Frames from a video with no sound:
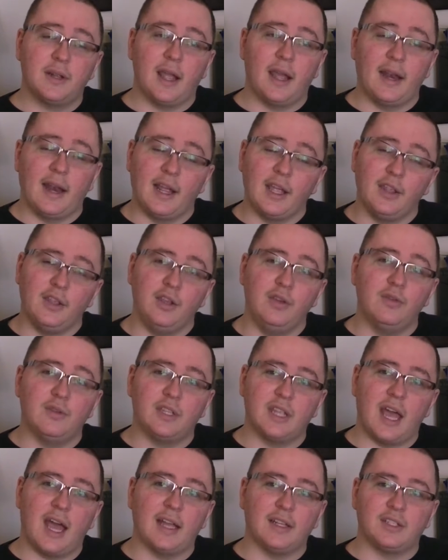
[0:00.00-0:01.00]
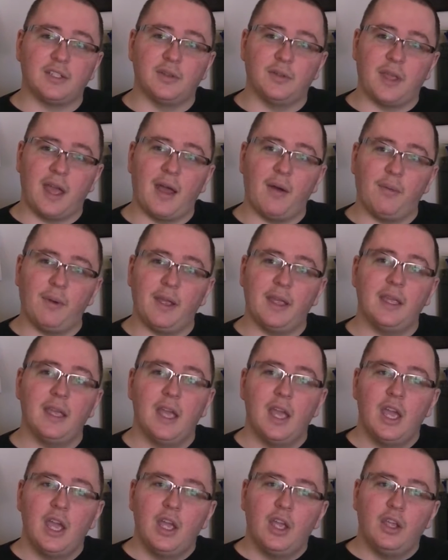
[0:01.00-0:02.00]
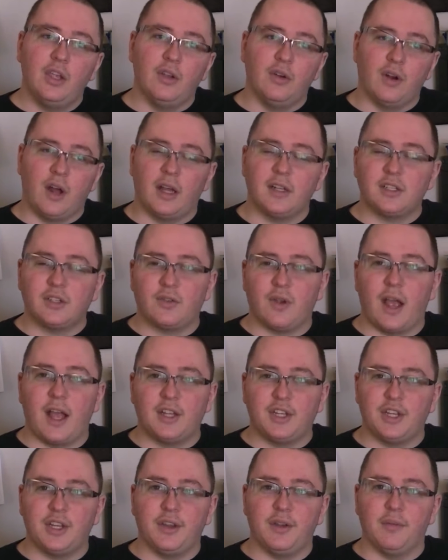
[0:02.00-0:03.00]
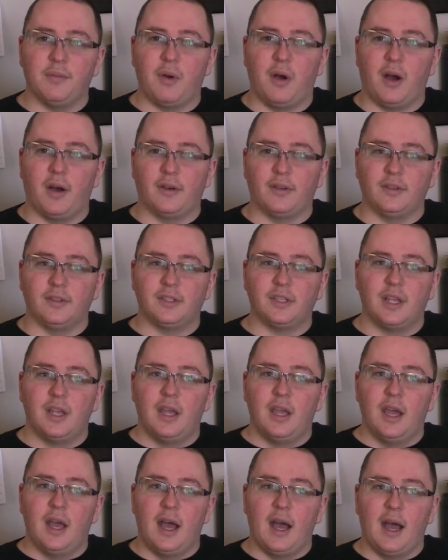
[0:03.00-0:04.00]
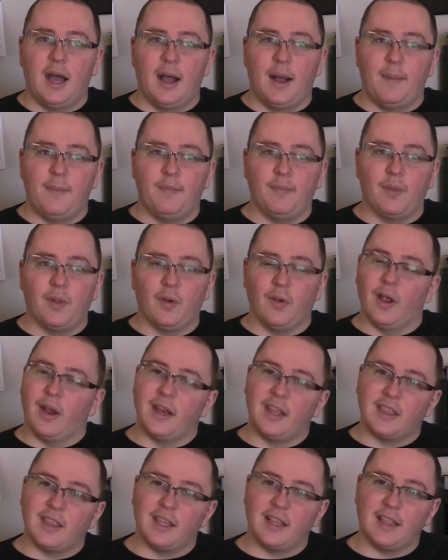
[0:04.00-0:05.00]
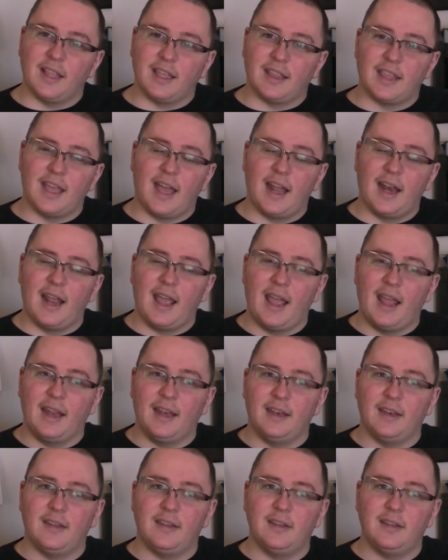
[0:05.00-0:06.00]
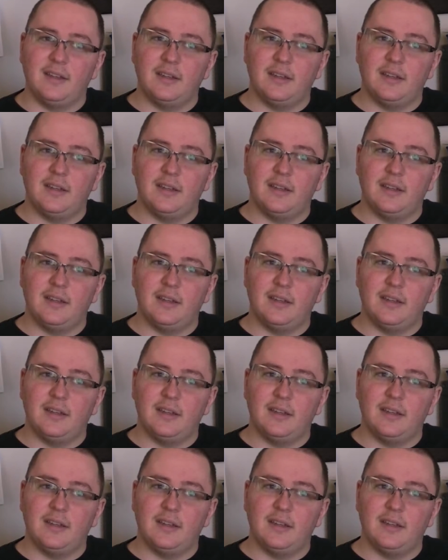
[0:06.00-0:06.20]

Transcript: and I use that, so that way you're not scratching your models or anything like that, and